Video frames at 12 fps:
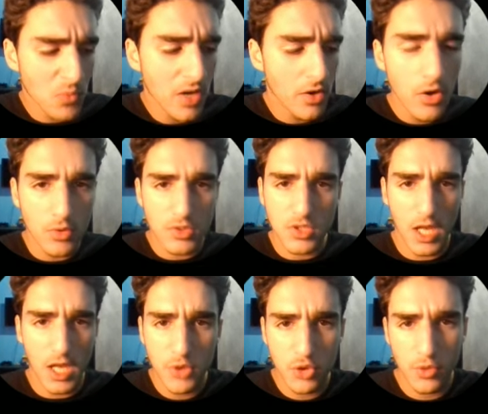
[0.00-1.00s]
I don't know. It's
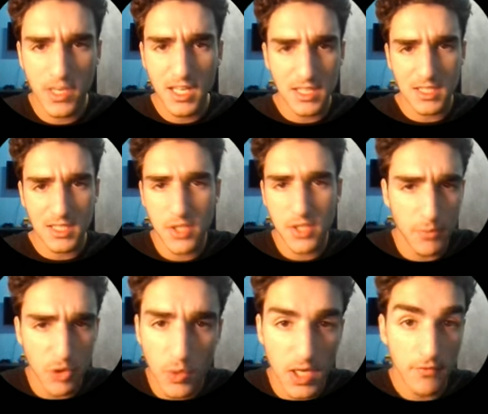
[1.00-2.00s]
like I've been training intensely. I've
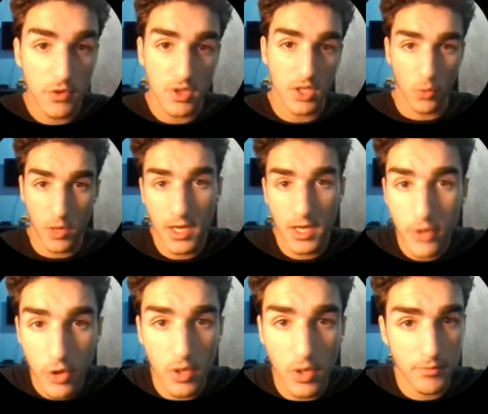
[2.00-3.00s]
been doing everything right. I
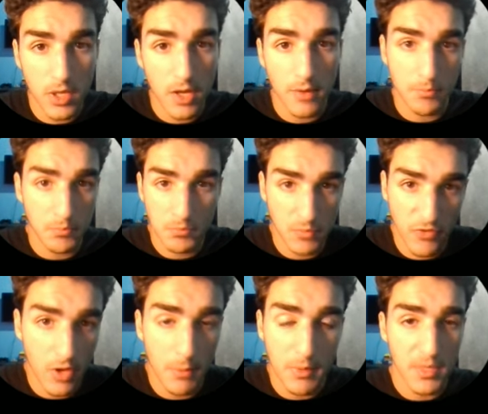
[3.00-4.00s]
don't know. I've
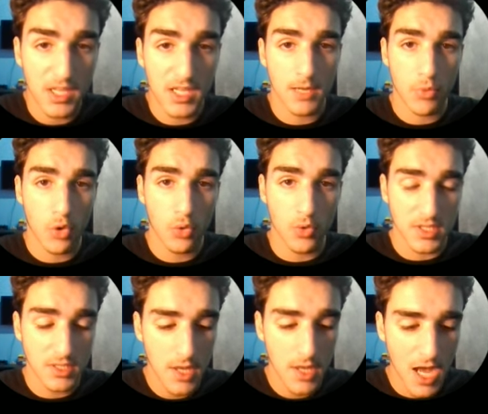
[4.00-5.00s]
not been making any
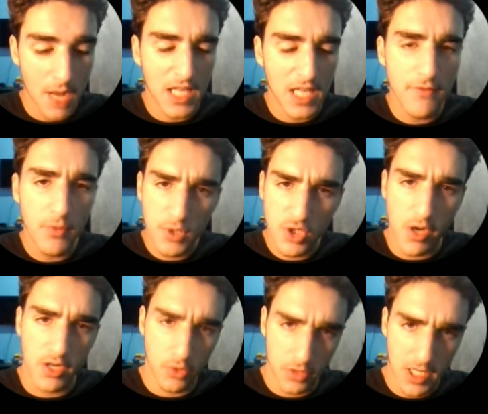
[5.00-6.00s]
progress. And I'm like, have you been
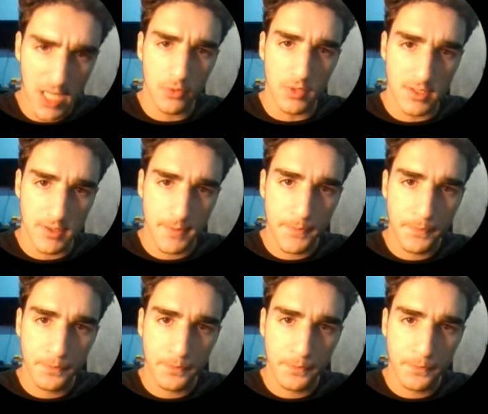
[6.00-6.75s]
tracking your calories?